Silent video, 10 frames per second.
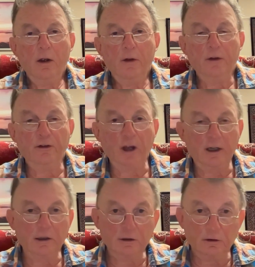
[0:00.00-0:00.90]
The
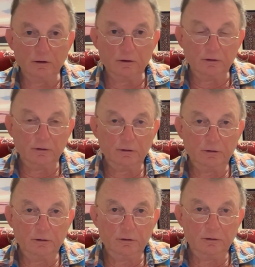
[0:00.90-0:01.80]
second
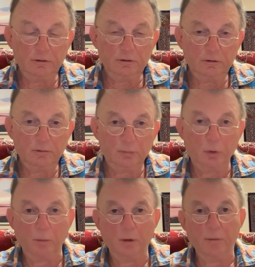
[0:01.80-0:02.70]

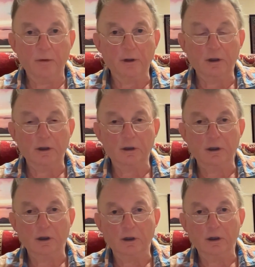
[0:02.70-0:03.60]
problem that can
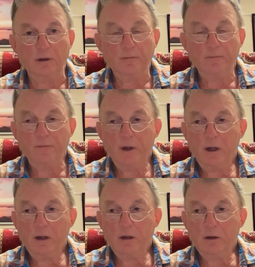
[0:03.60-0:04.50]
occur,
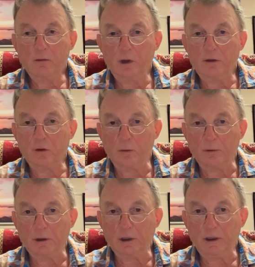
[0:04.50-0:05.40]
quite
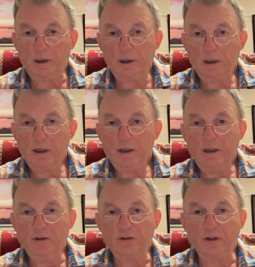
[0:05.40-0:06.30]
commonly,
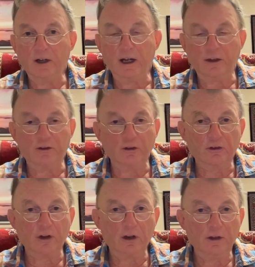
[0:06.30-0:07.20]
is
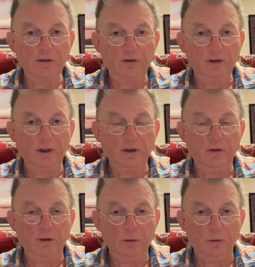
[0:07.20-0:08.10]
exercise
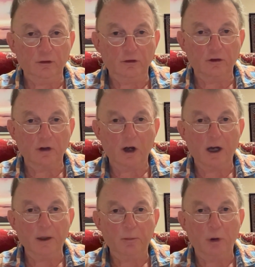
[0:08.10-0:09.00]
induced
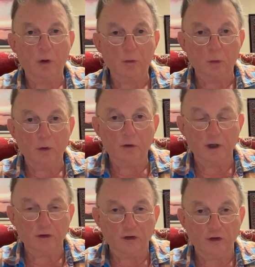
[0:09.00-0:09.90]

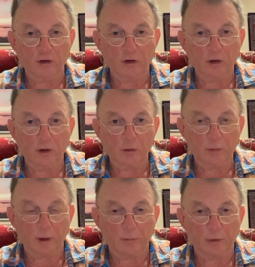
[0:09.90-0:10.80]
hypotension, low
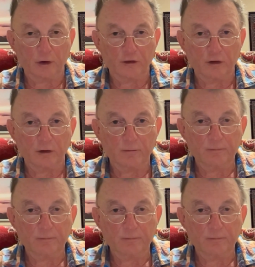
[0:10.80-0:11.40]
blood pressure.